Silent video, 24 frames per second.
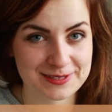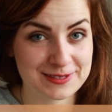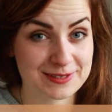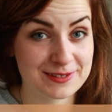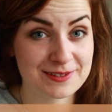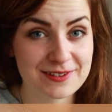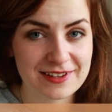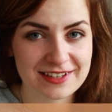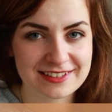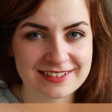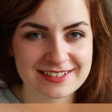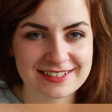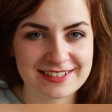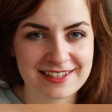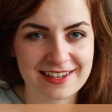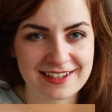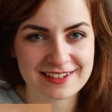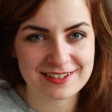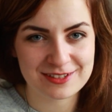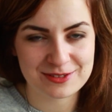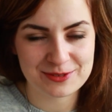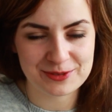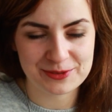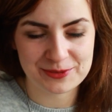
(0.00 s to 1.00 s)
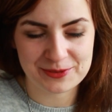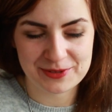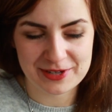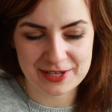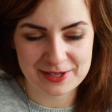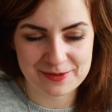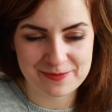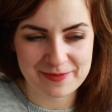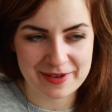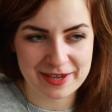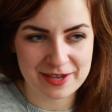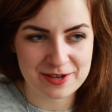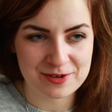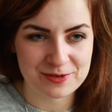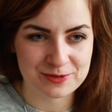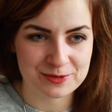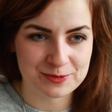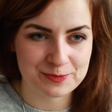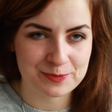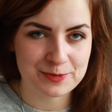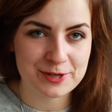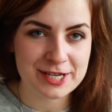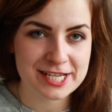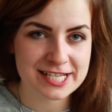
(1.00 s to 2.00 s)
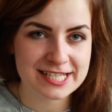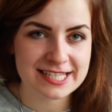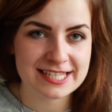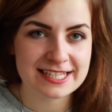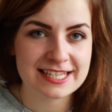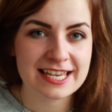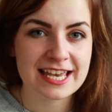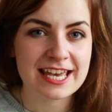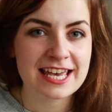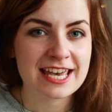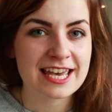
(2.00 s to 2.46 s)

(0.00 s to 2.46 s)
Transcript: So I decided to create my own prints